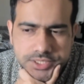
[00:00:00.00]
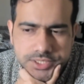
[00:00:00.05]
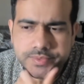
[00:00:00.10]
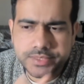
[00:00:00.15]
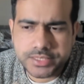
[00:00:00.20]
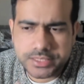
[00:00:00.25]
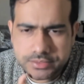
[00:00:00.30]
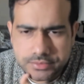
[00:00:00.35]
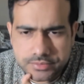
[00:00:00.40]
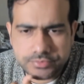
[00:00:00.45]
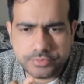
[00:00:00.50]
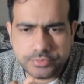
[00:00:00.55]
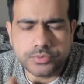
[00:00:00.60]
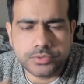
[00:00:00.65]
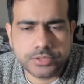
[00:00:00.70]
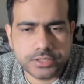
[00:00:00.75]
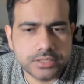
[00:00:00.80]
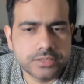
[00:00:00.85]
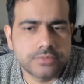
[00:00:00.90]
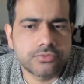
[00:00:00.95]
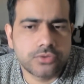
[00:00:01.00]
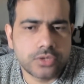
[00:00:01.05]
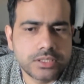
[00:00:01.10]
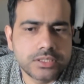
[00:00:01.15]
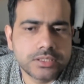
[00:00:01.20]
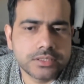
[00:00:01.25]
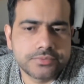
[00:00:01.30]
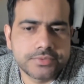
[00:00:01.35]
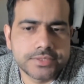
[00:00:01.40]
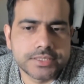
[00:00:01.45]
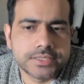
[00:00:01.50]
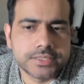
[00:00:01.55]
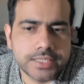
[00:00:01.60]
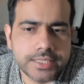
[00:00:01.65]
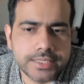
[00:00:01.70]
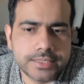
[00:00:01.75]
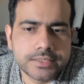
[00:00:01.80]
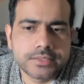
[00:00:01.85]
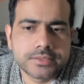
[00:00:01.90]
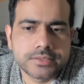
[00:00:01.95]
Even if you work in the front office
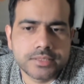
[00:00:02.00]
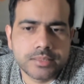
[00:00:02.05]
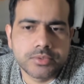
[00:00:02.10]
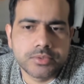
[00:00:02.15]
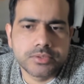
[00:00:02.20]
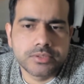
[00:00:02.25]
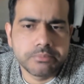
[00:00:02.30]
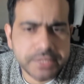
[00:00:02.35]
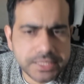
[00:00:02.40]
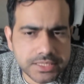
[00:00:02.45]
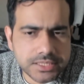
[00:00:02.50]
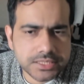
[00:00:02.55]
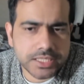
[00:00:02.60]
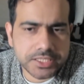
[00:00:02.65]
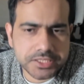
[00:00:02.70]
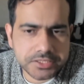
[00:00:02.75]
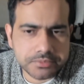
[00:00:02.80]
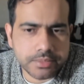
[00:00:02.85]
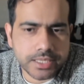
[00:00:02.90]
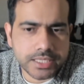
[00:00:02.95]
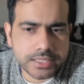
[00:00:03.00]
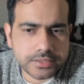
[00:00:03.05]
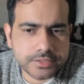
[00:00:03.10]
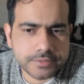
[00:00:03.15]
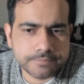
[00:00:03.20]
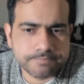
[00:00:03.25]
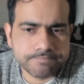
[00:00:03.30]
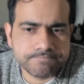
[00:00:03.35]
side in some of the mid-sized banks,